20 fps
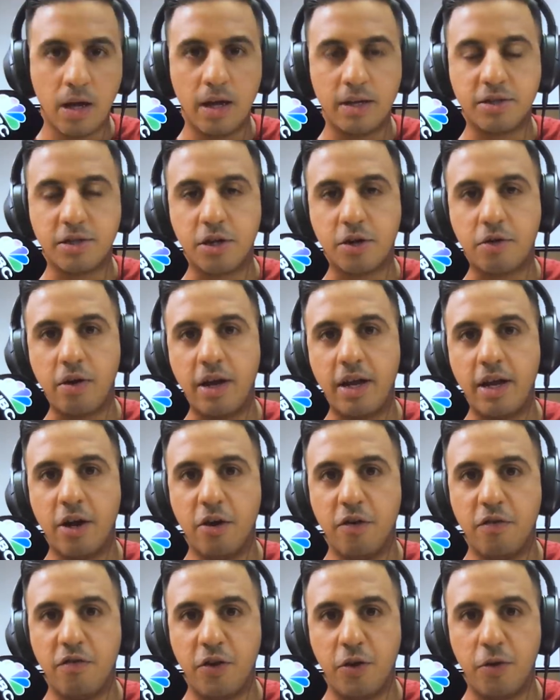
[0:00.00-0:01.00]
That's a great
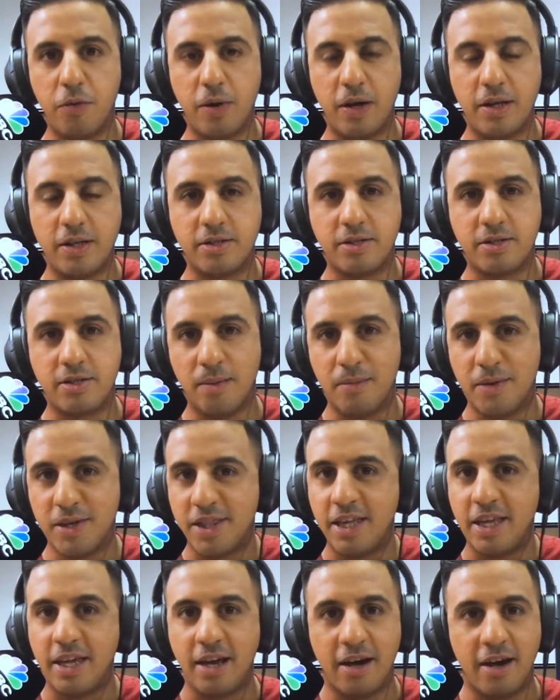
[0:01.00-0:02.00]
overview, and some of
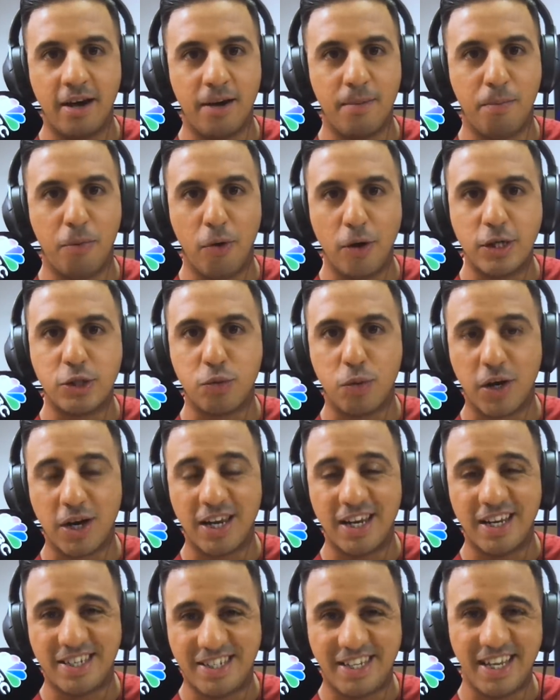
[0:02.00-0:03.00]
the uh, points we're
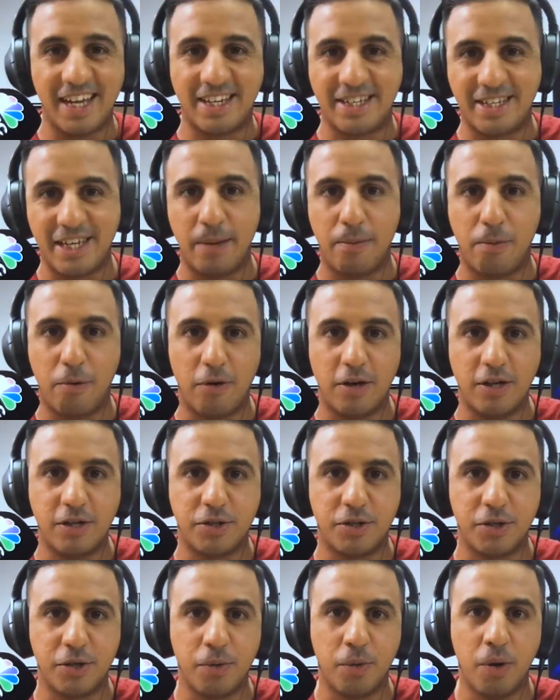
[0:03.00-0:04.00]
going to dig deeper
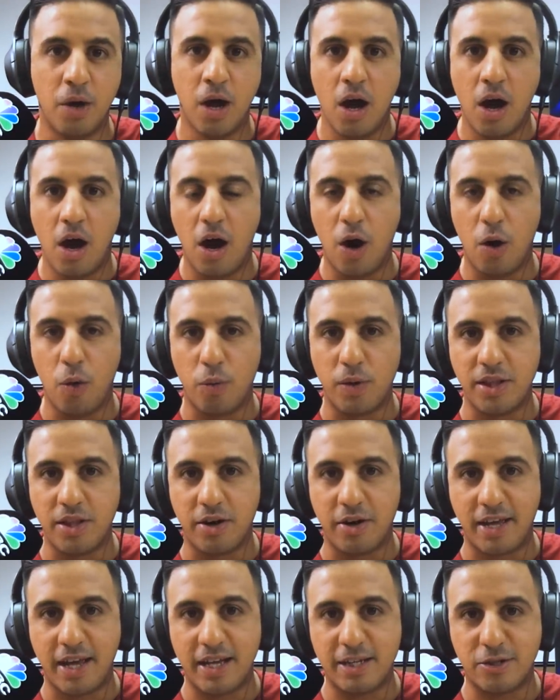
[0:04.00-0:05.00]
into uh, with
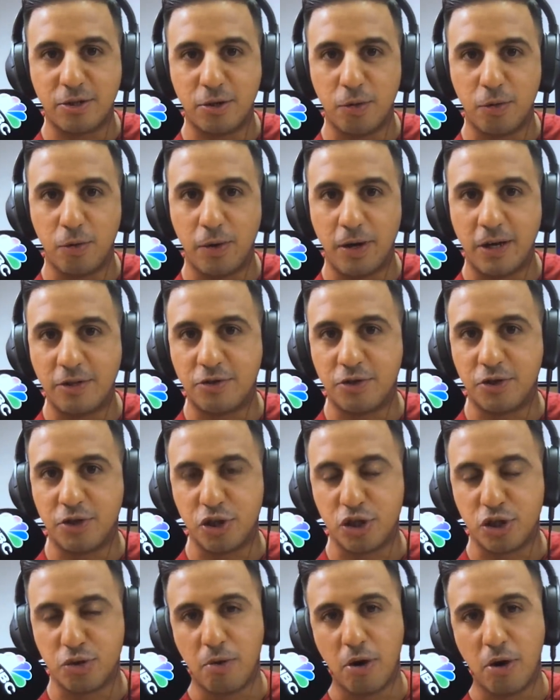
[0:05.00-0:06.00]
our guest who we'll
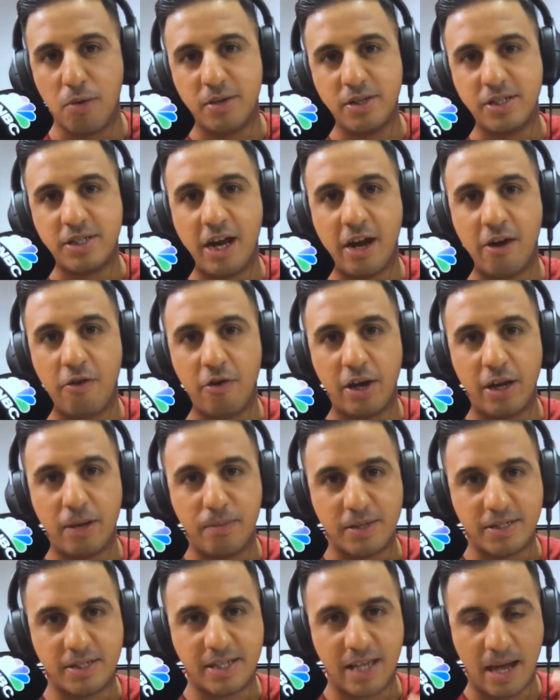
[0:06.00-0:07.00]
introduce momentarily.
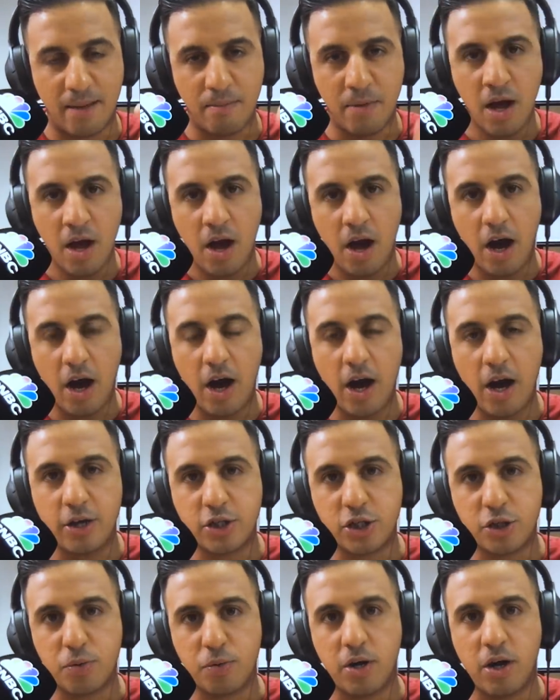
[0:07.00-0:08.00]
But Sam, uh, I
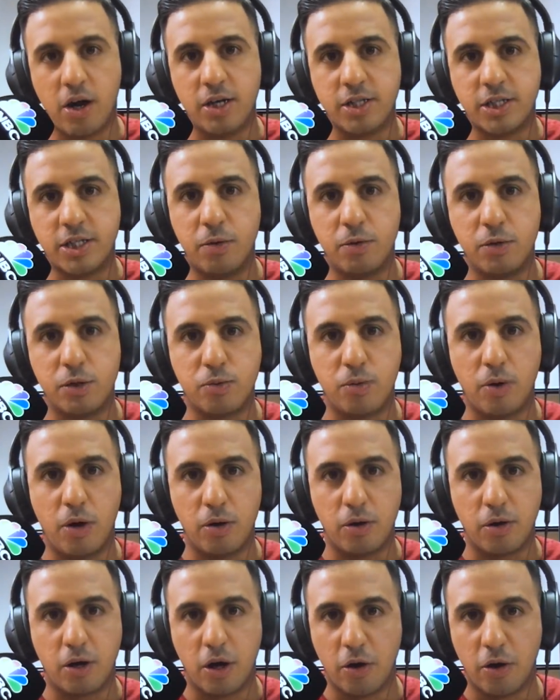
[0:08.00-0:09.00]
just want to ask you as well.
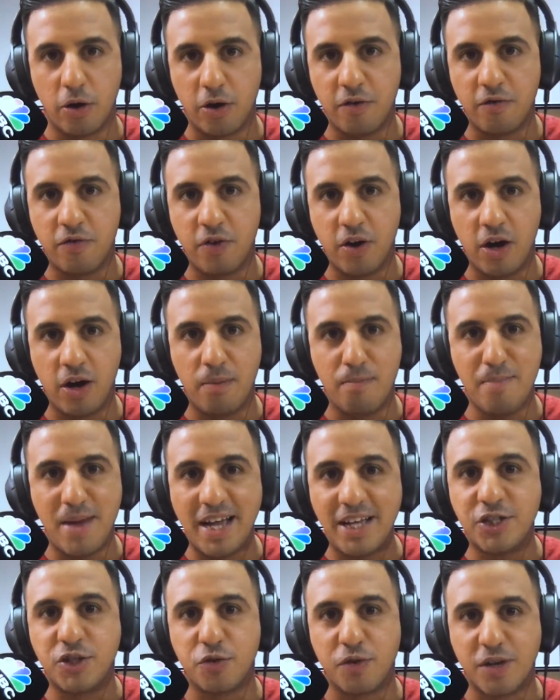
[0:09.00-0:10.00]
Look, a lot of uh,
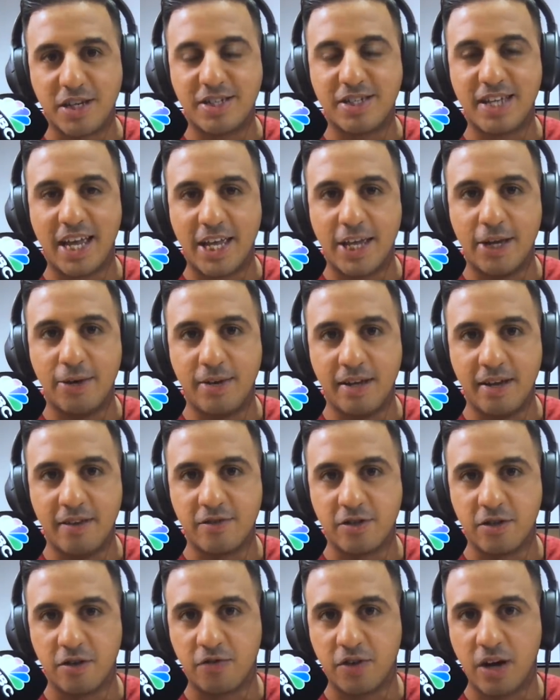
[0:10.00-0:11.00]
major
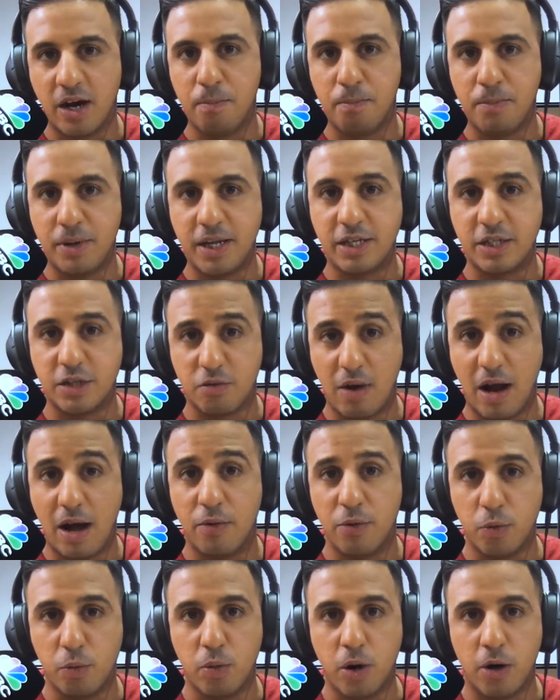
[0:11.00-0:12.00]
executives of companies
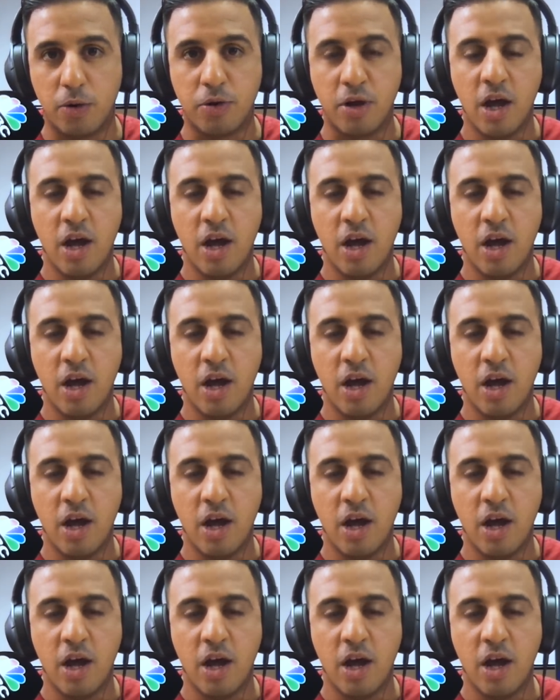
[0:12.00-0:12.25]
around the world